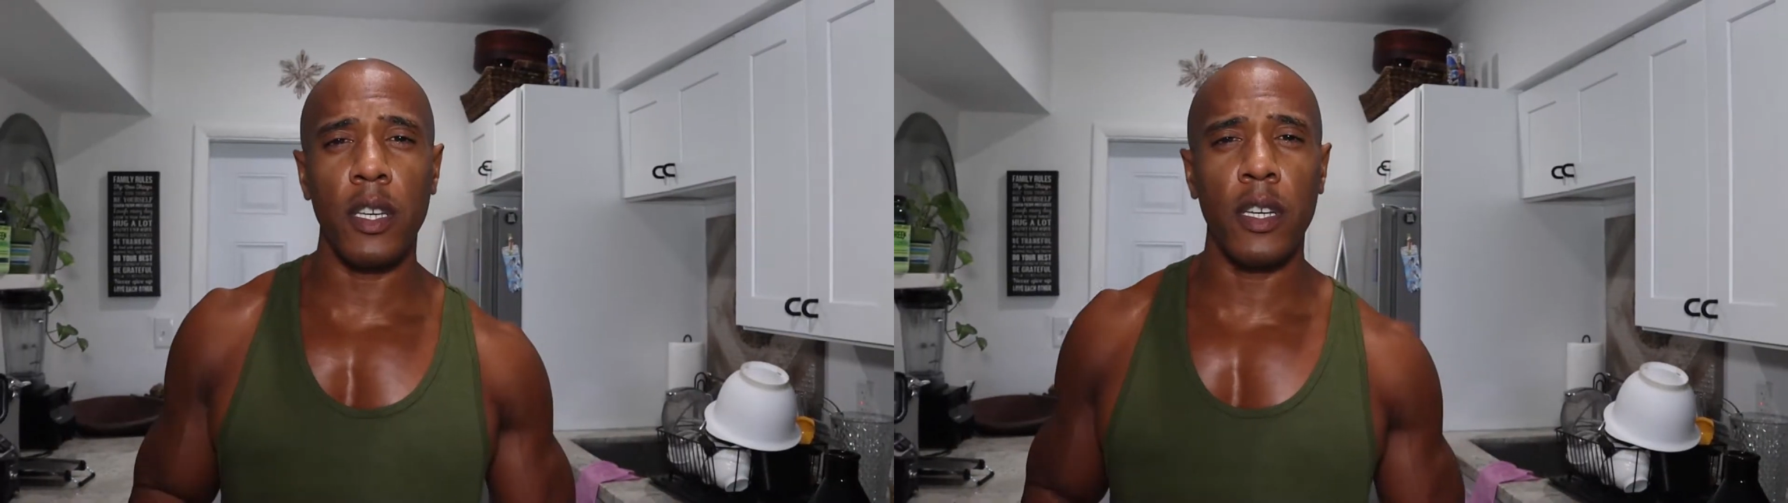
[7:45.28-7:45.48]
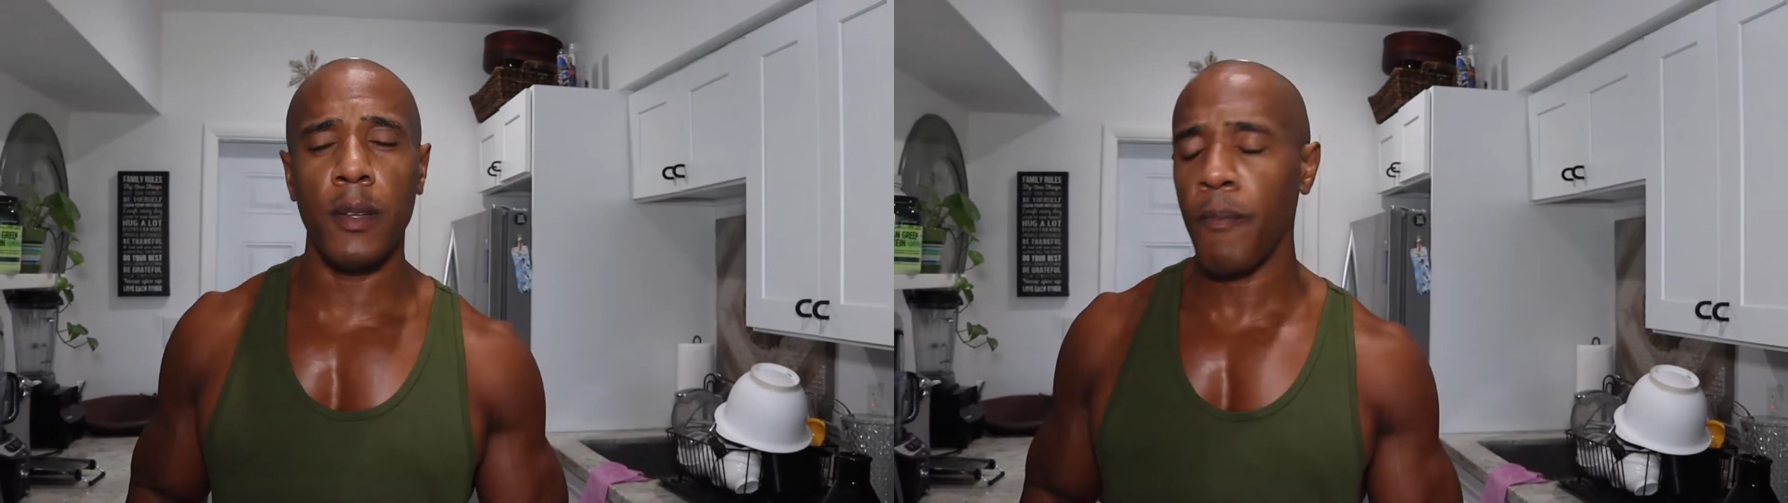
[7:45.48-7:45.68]

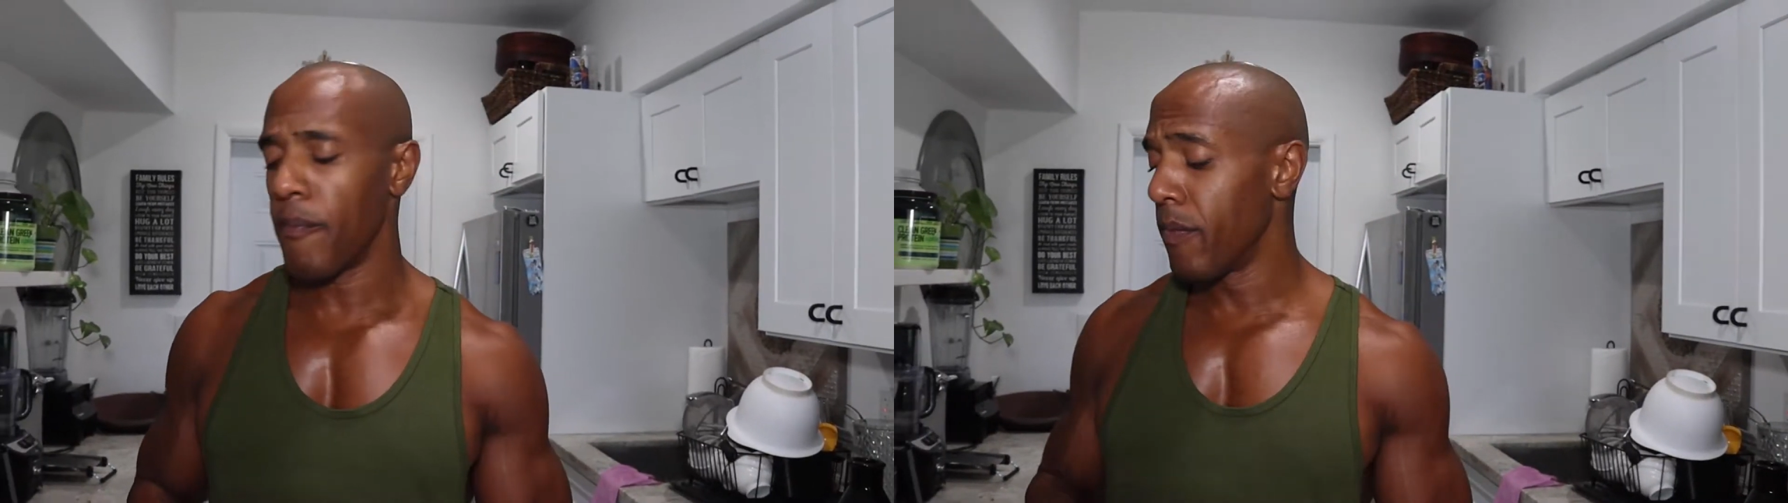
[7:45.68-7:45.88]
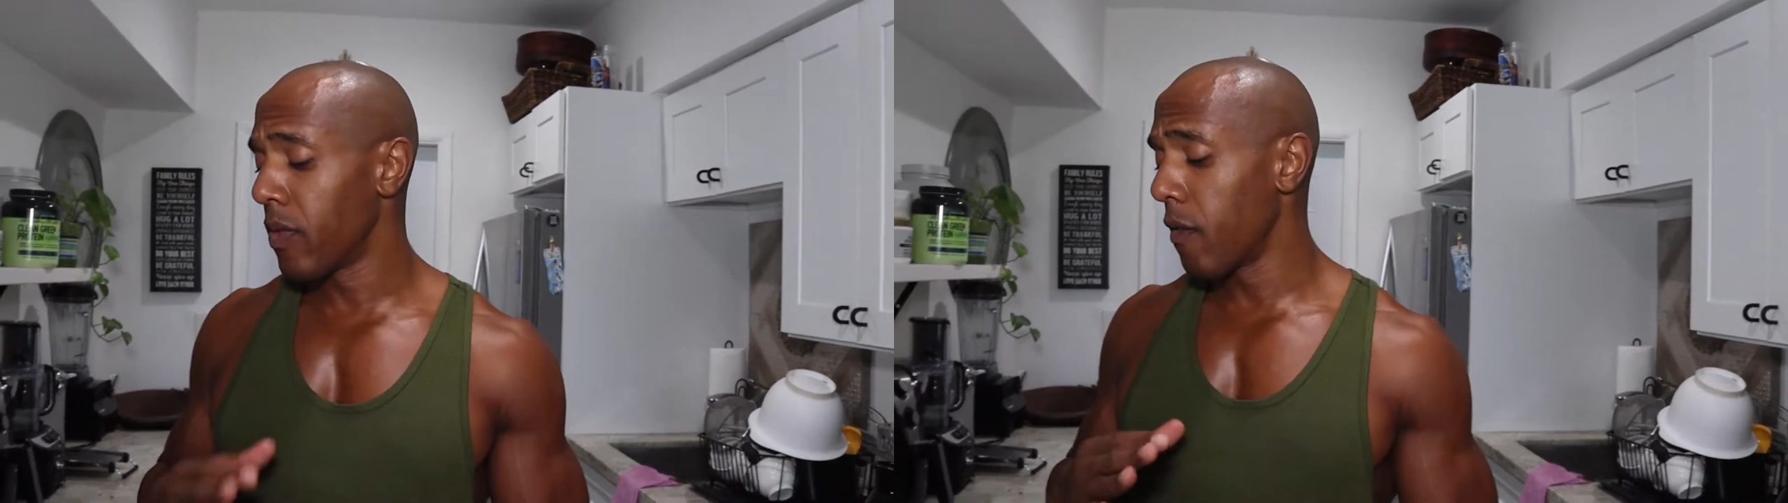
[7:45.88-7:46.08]
good,
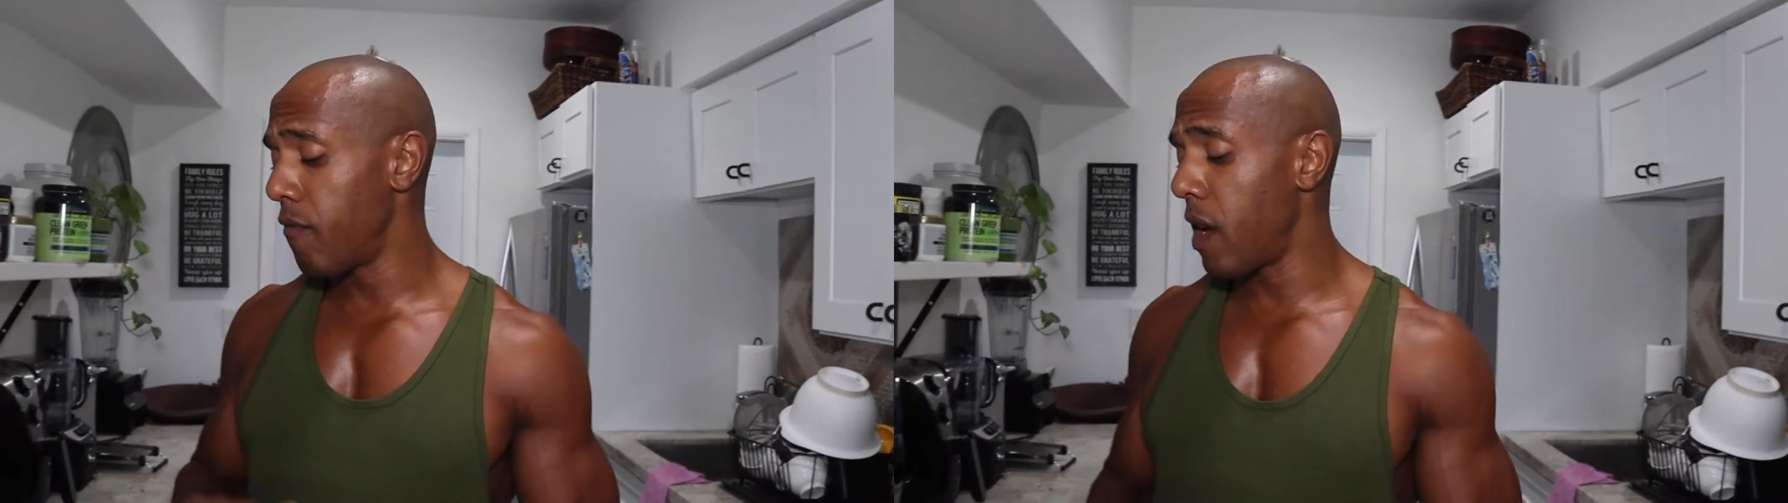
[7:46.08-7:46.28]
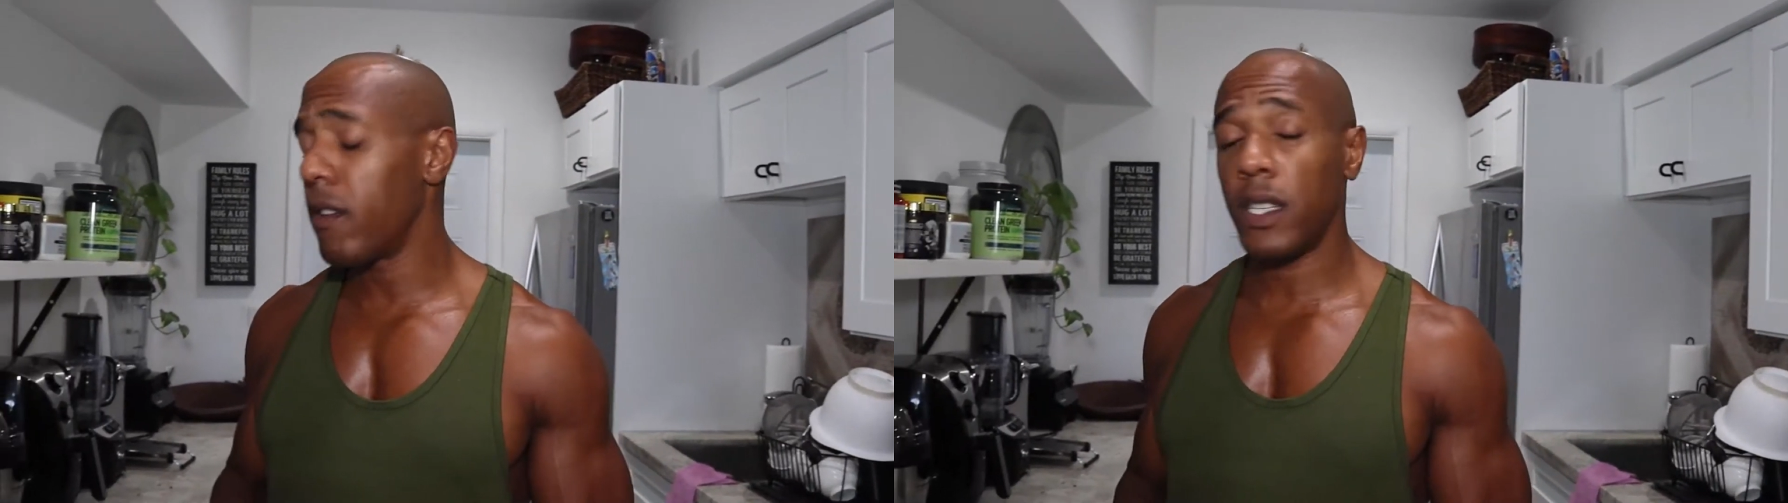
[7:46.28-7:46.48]

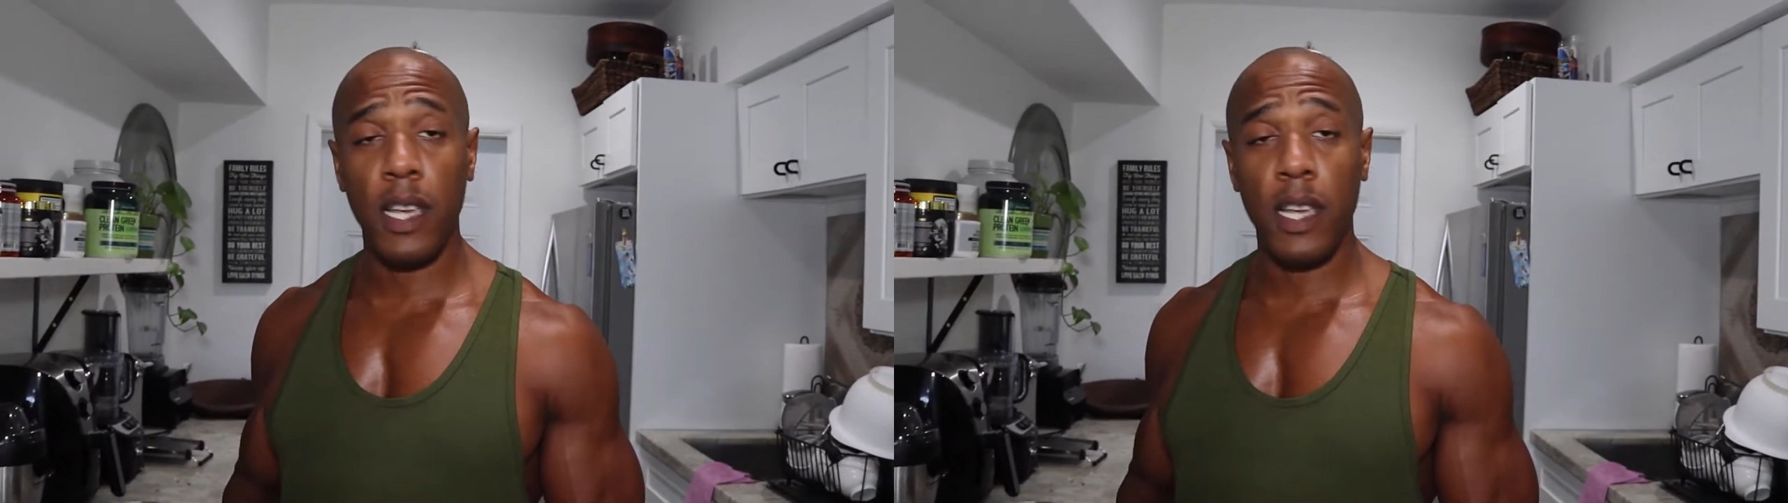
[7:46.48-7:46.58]
very